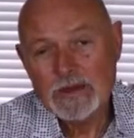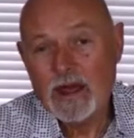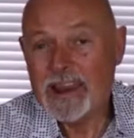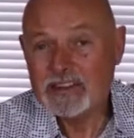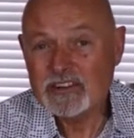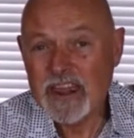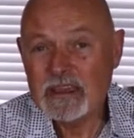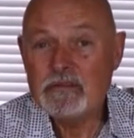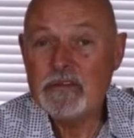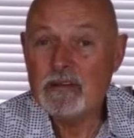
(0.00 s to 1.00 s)
Now let's
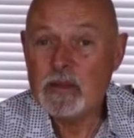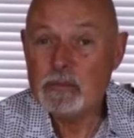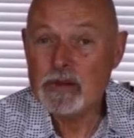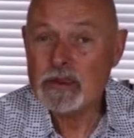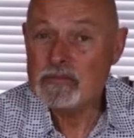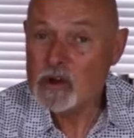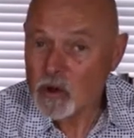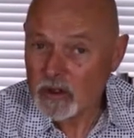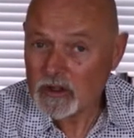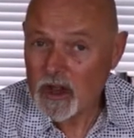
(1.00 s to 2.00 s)
take a very brief
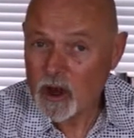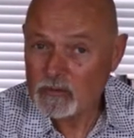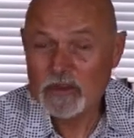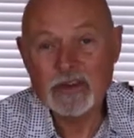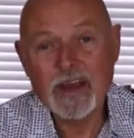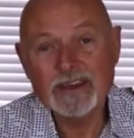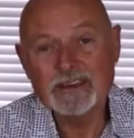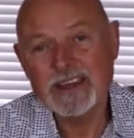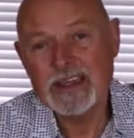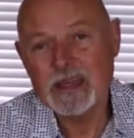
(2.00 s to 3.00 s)
look at
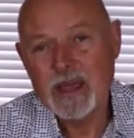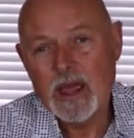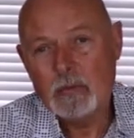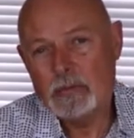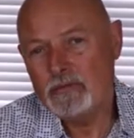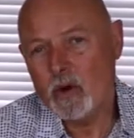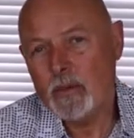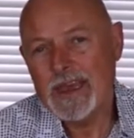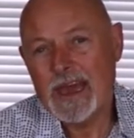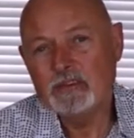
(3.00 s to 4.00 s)
COVID-19 before
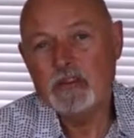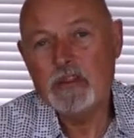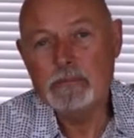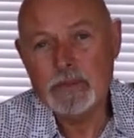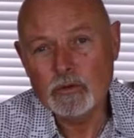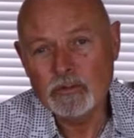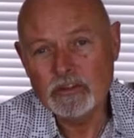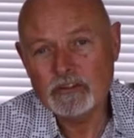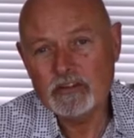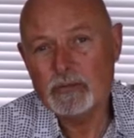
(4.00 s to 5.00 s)
we get to the immune
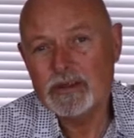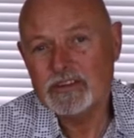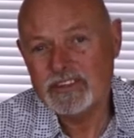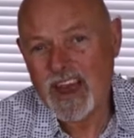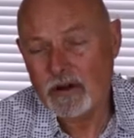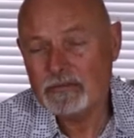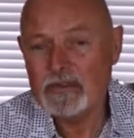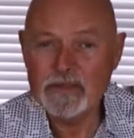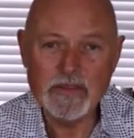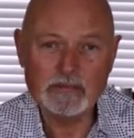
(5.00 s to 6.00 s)
system itself
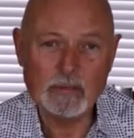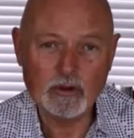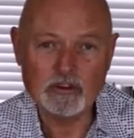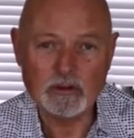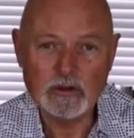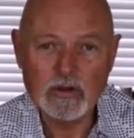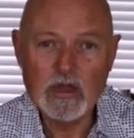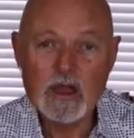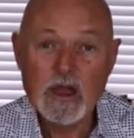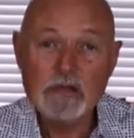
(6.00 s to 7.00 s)
in this module.
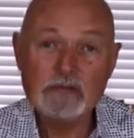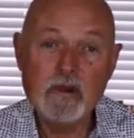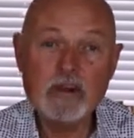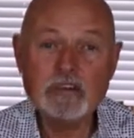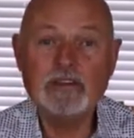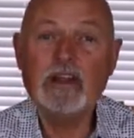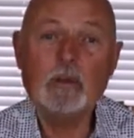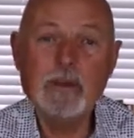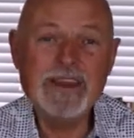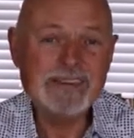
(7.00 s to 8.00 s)

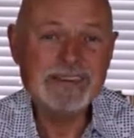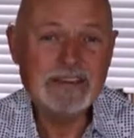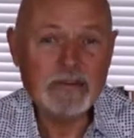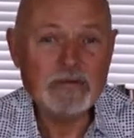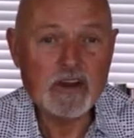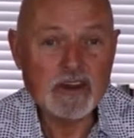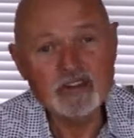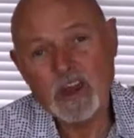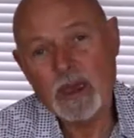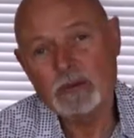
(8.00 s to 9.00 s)
Firstly, we need to
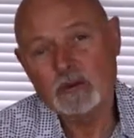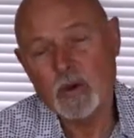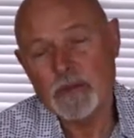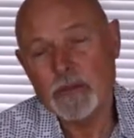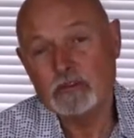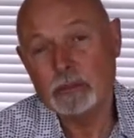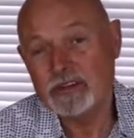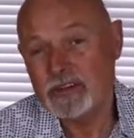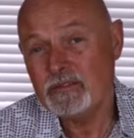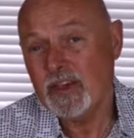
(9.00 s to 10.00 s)
differentiate between the
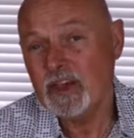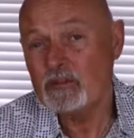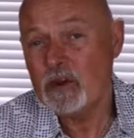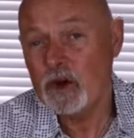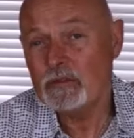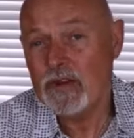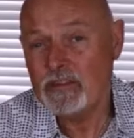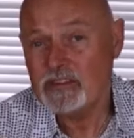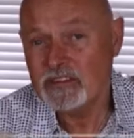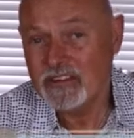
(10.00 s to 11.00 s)
specific
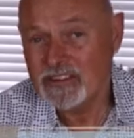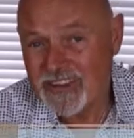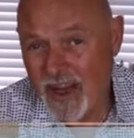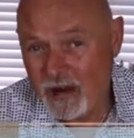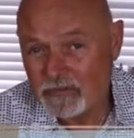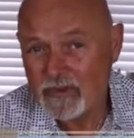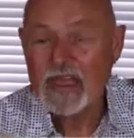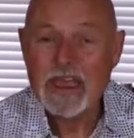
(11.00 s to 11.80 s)
coronavirus itself,